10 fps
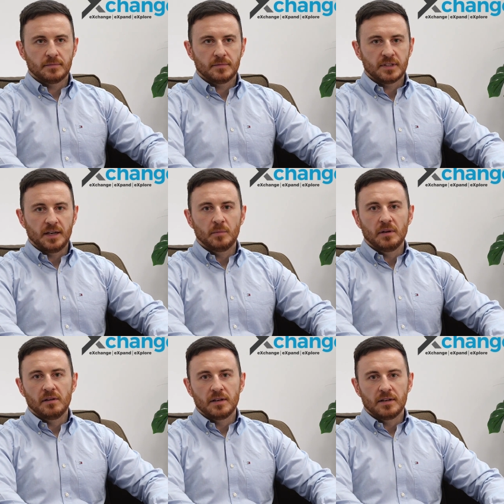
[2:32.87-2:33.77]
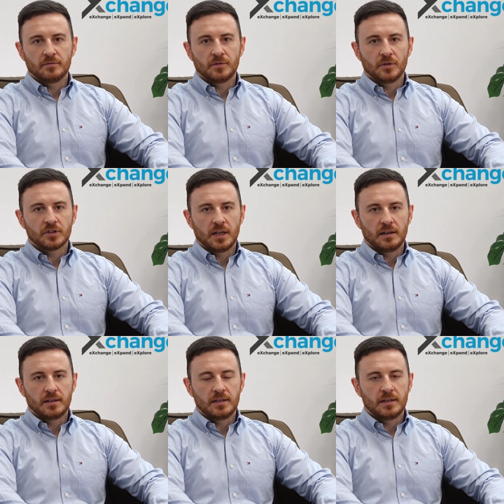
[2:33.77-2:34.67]
scalability,
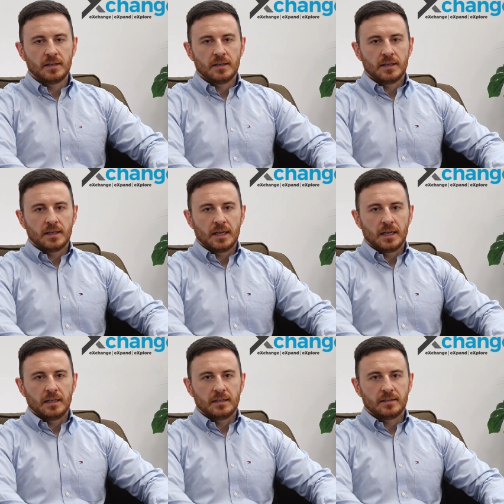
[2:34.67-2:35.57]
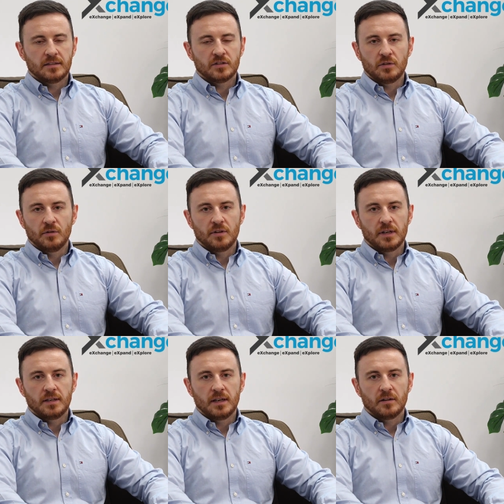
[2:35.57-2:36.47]
functionality, and security
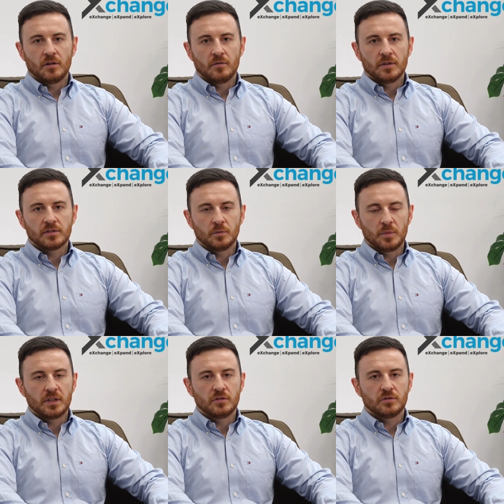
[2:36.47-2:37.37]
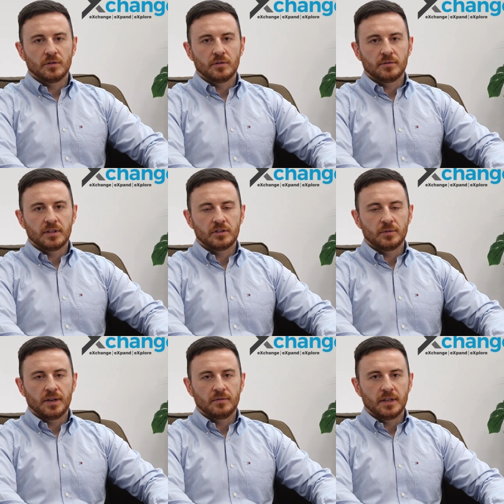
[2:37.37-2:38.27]
and data governance. So making sure that you
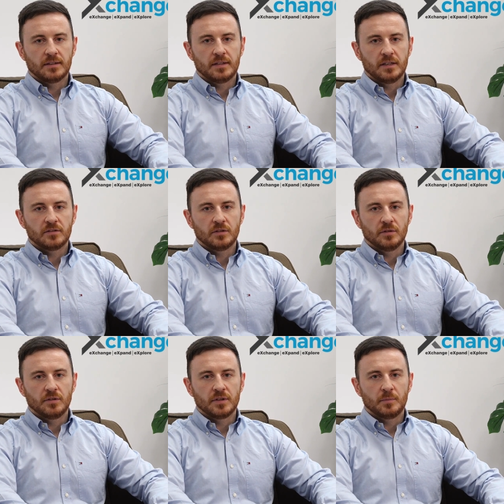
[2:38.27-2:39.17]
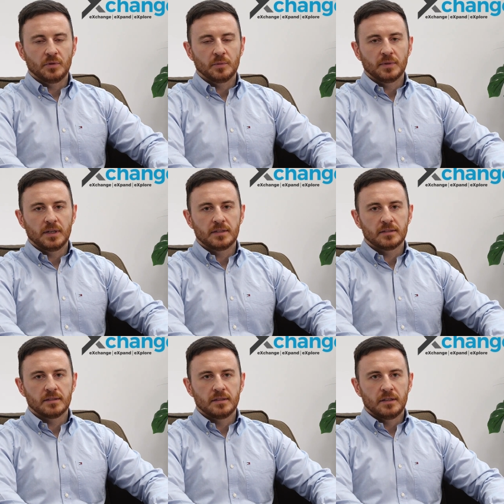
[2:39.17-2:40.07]
have that data security put in
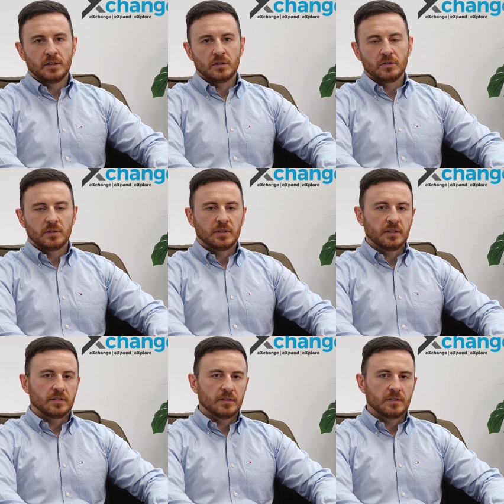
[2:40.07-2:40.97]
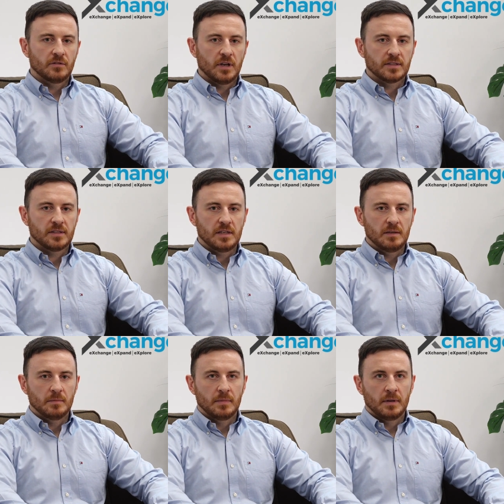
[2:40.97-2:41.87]
place. So I think the
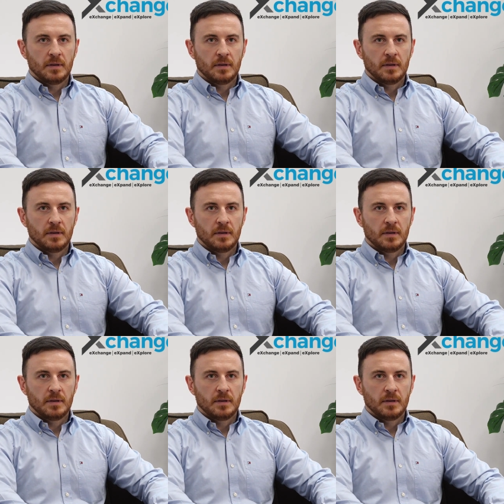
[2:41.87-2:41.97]
cross-team